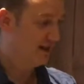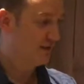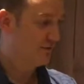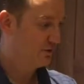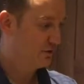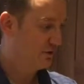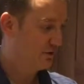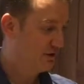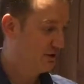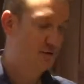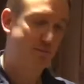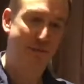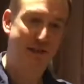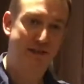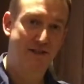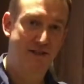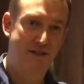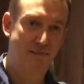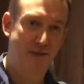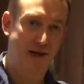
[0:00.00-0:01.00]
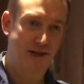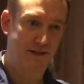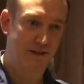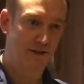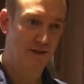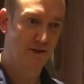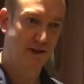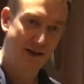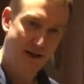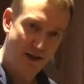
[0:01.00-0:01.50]
I've got this pizza
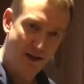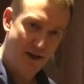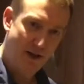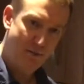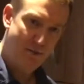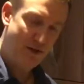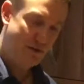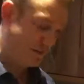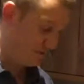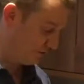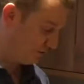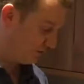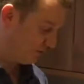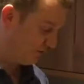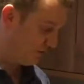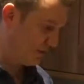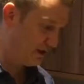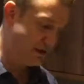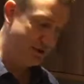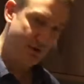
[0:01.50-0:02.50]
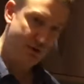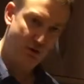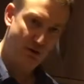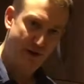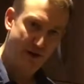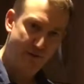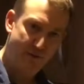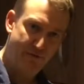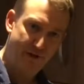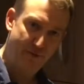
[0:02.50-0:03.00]
paddle, but if you've got a thin
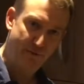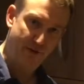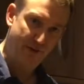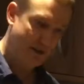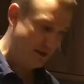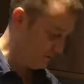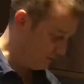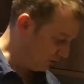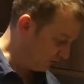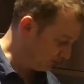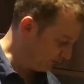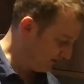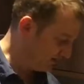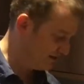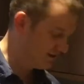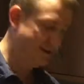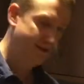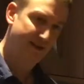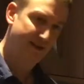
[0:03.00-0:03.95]
tray without the lip on it,